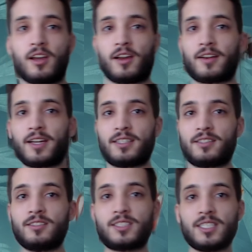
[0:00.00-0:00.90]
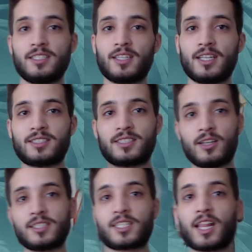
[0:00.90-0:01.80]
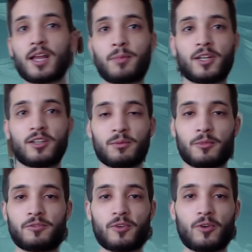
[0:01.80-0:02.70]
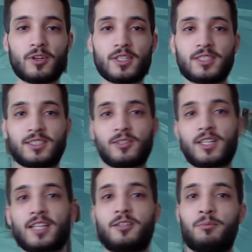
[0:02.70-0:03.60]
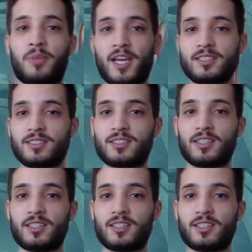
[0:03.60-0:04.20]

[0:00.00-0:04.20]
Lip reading: Alright, you see, it's a lot better than before. It's still not the best.